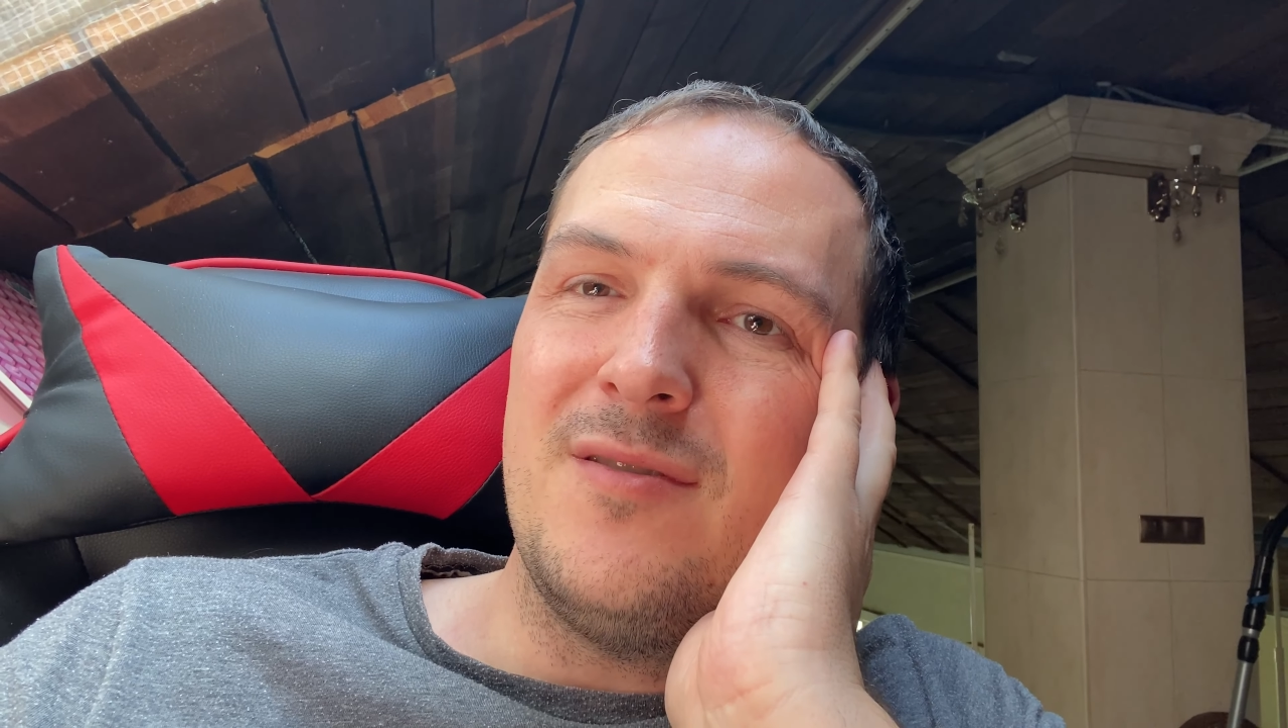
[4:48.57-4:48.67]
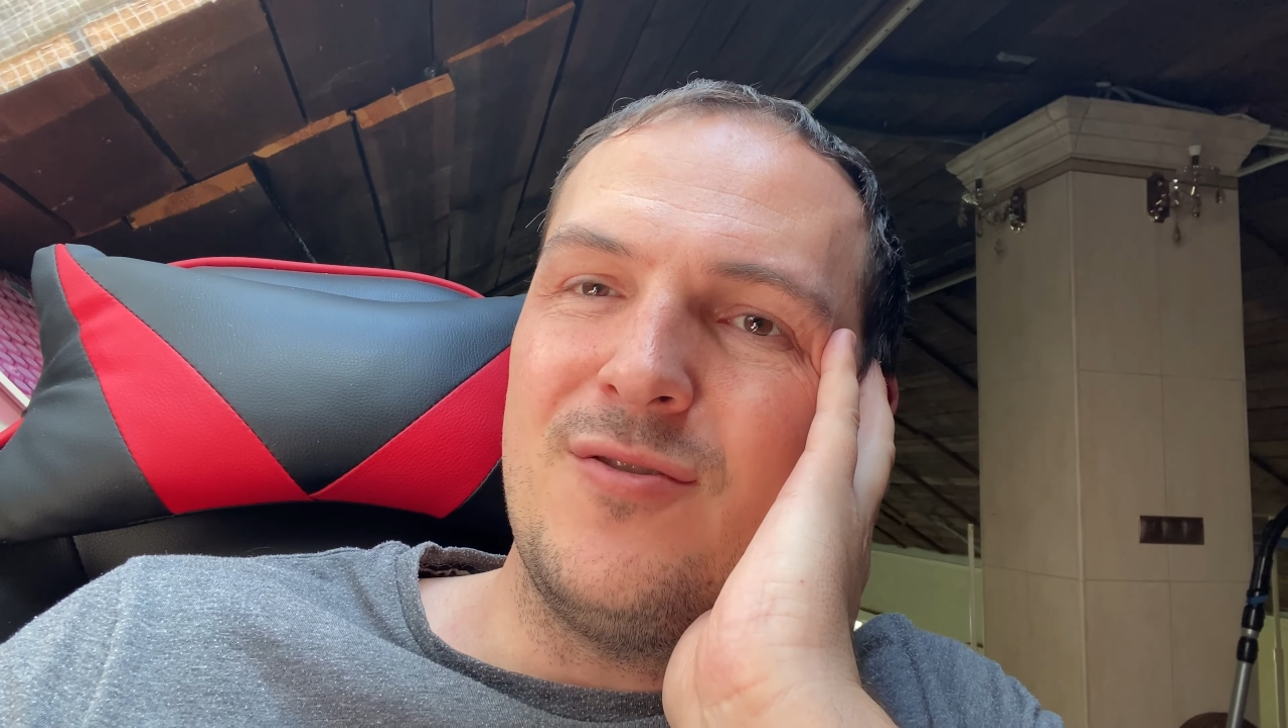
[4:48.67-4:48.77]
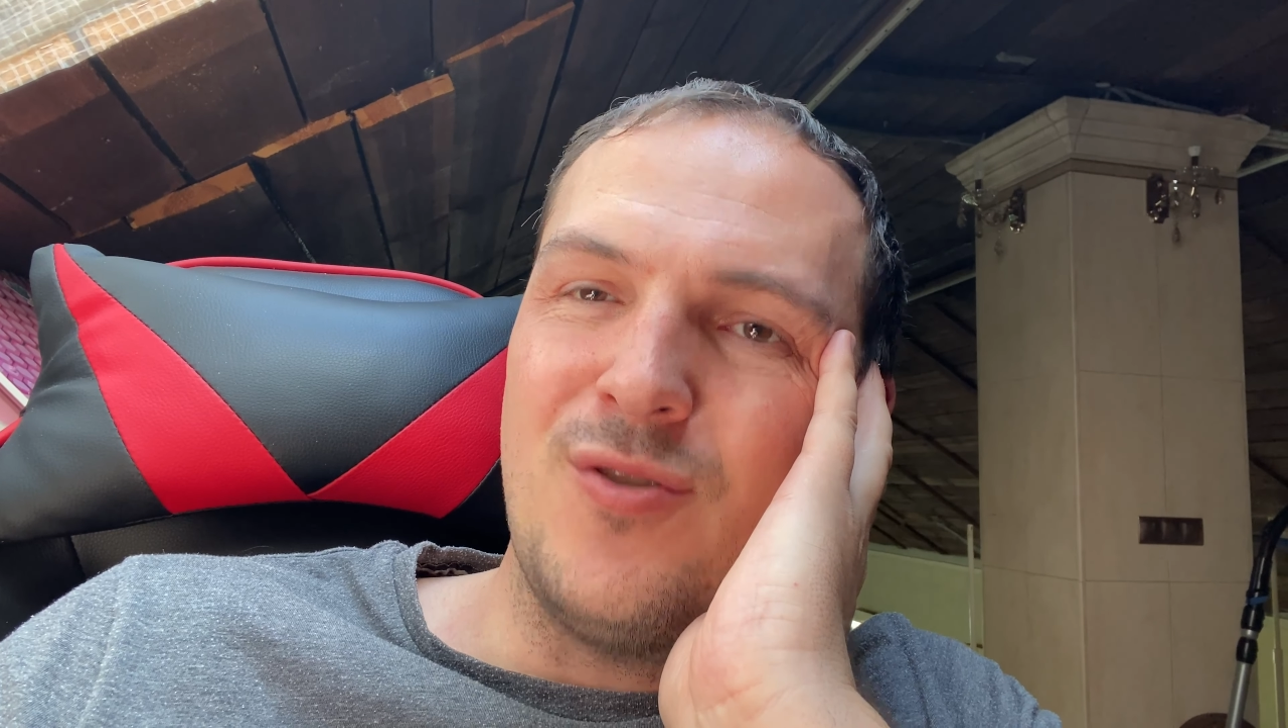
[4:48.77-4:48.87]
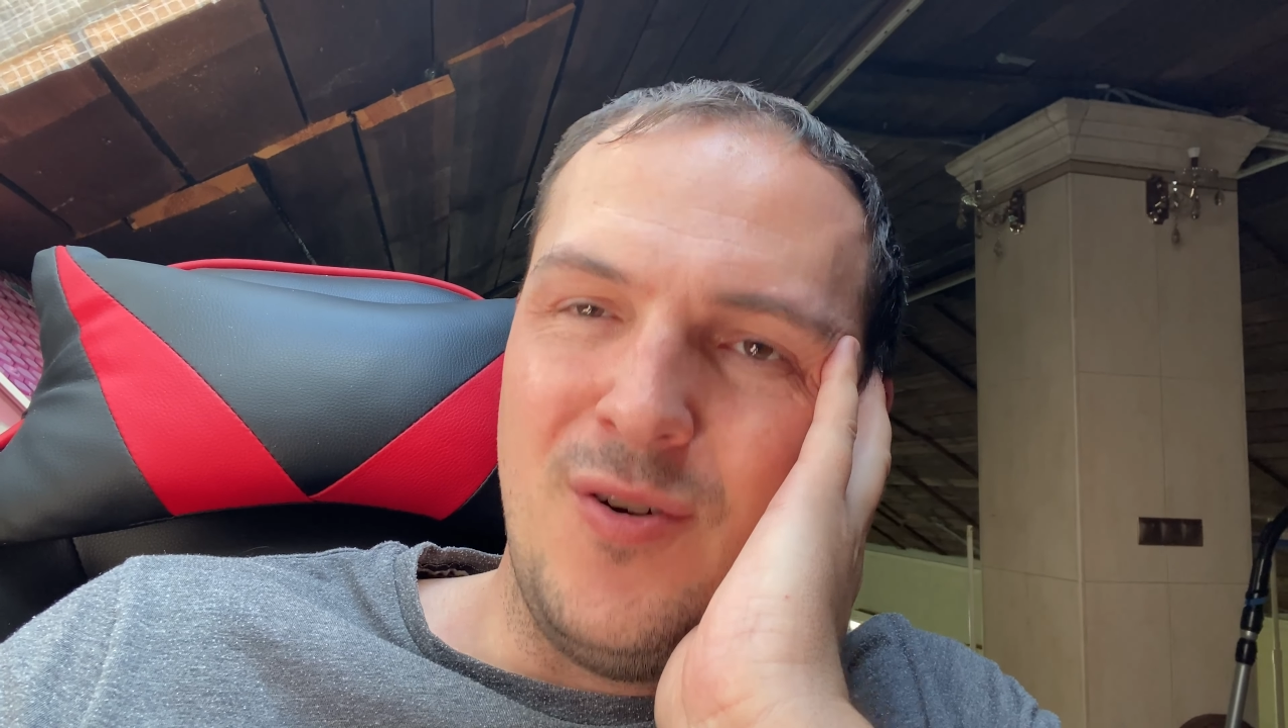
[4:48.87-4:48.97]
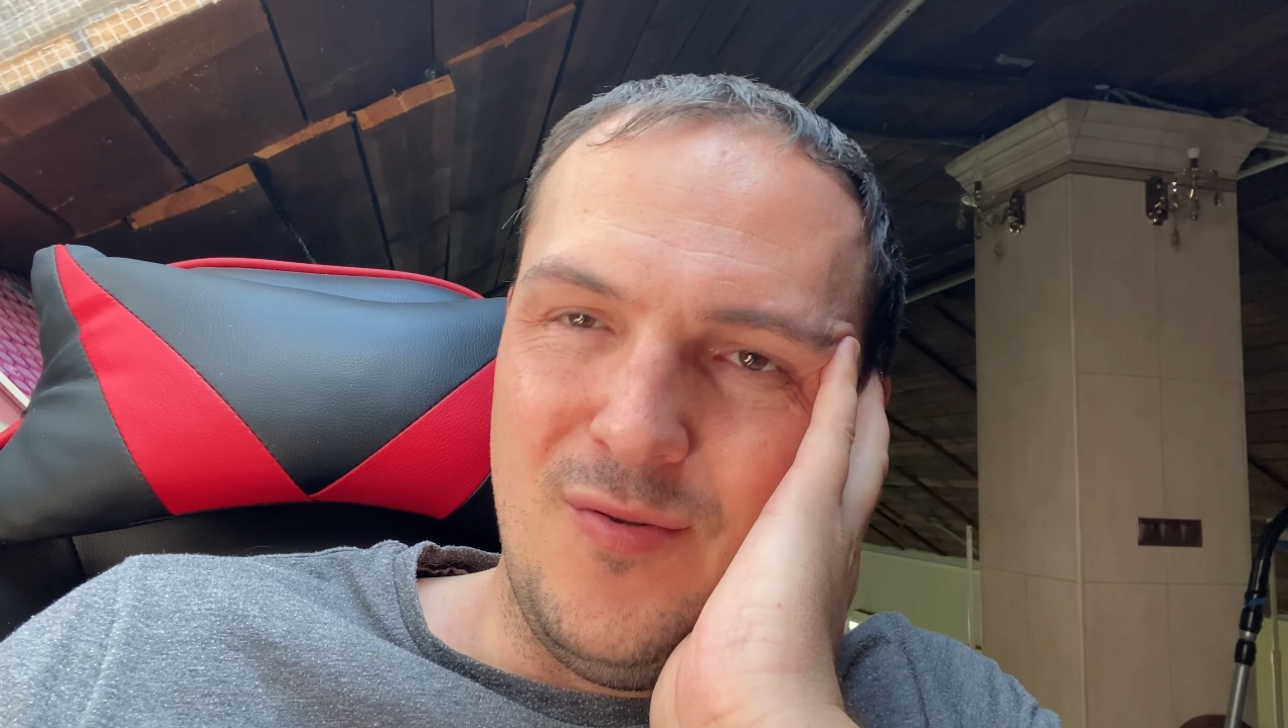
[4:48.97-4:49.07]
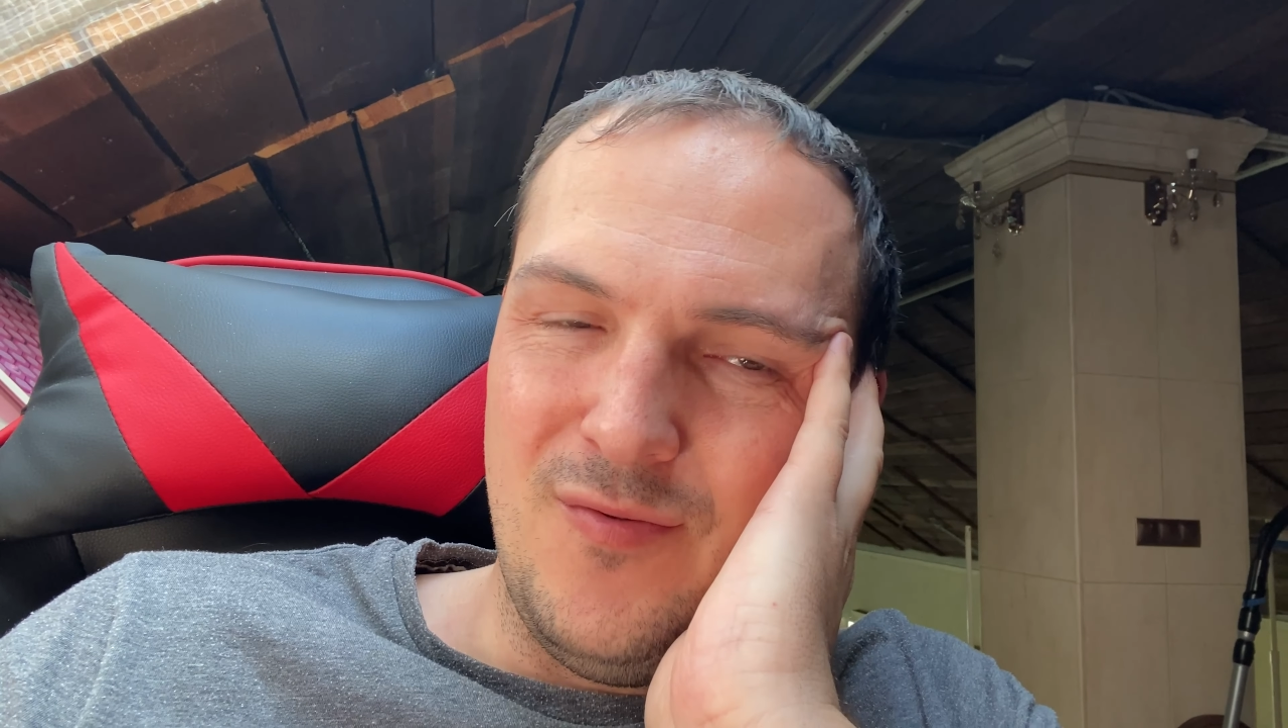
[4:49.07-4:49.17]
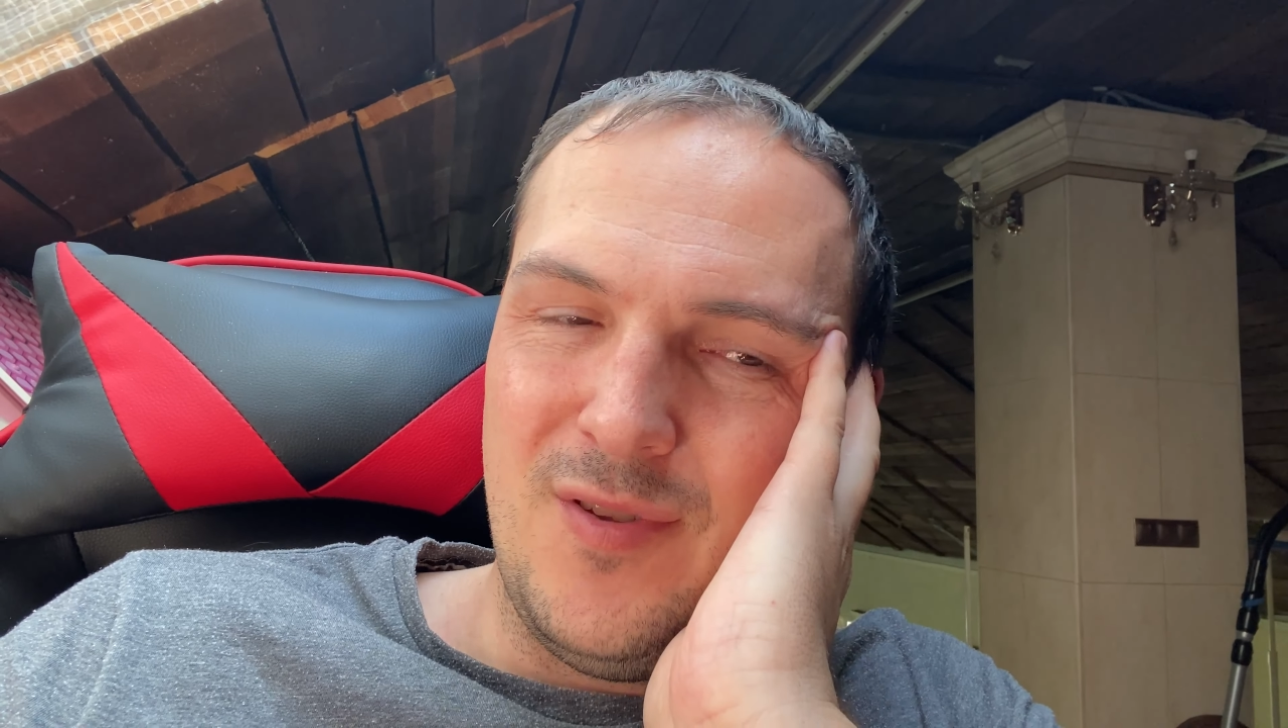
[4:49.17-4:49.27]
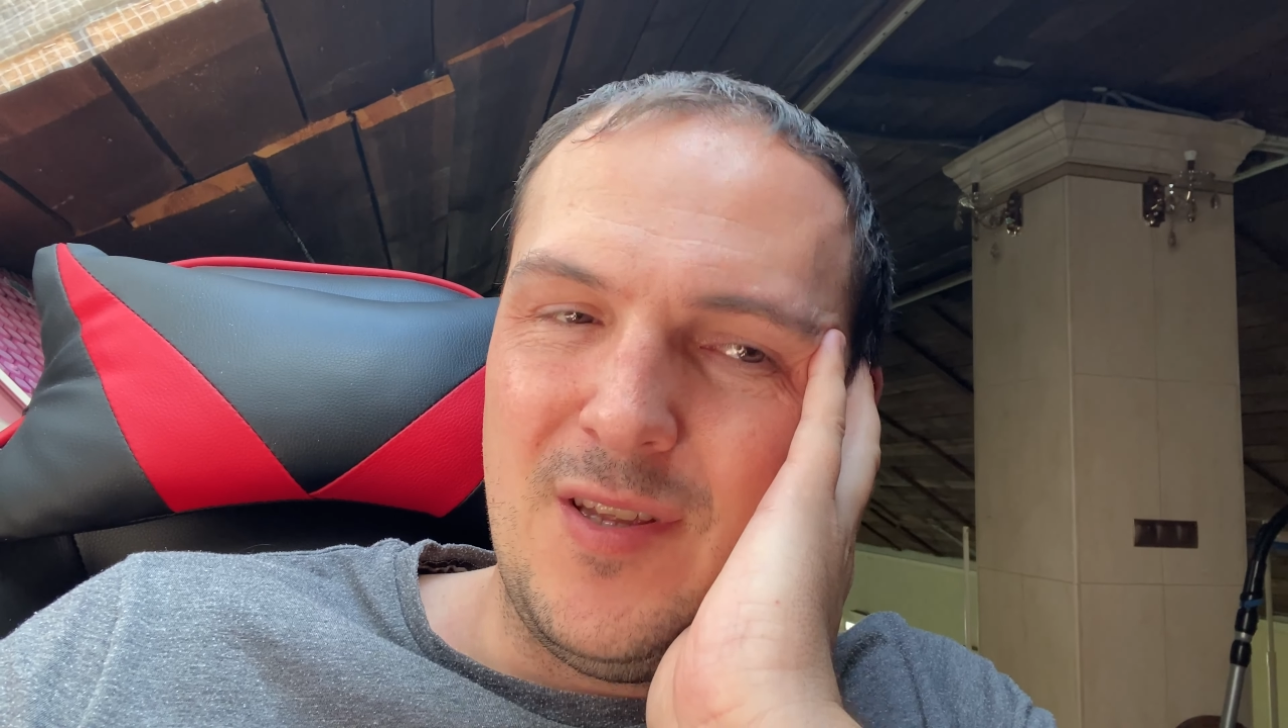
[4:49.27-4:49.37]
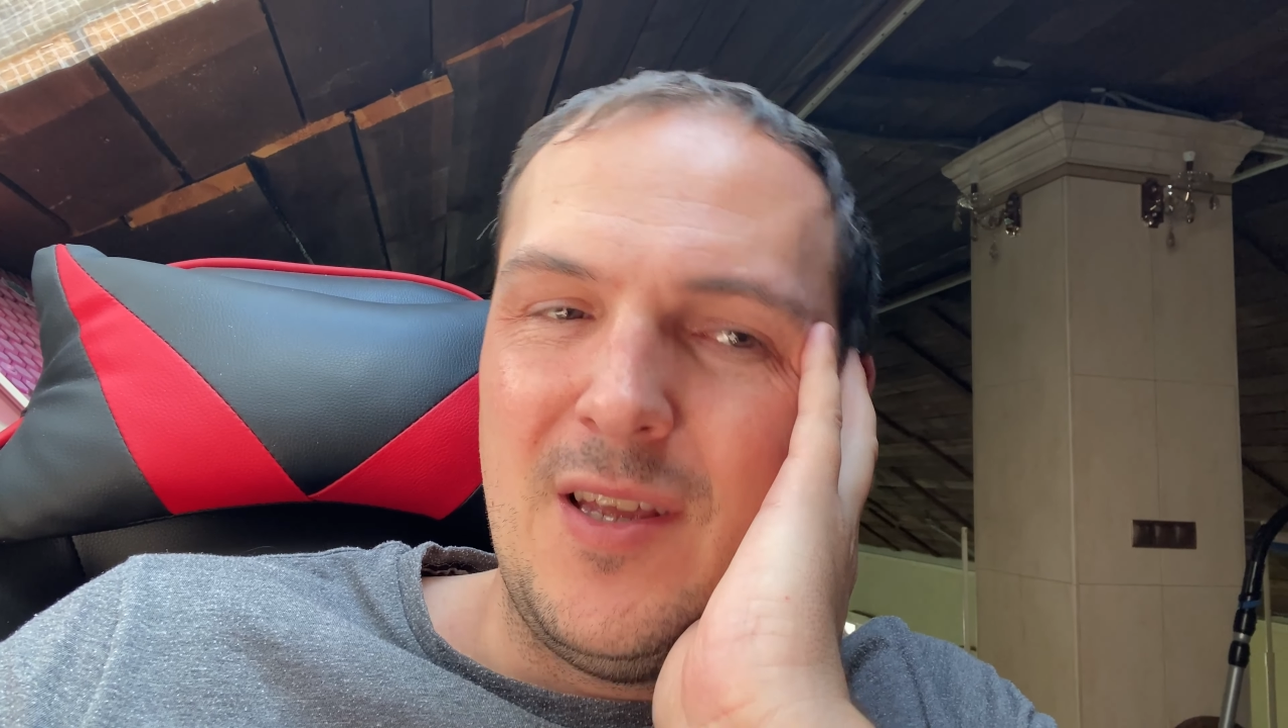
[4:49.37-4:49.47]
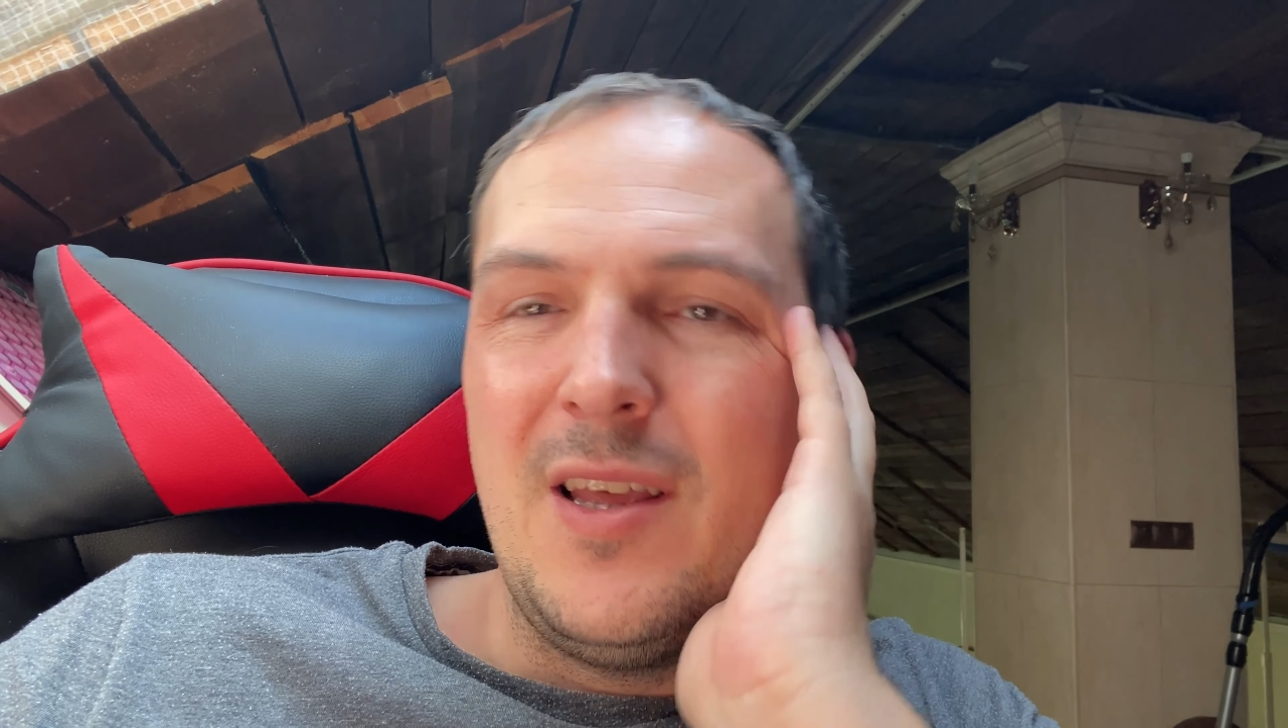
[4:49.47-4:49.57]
drone.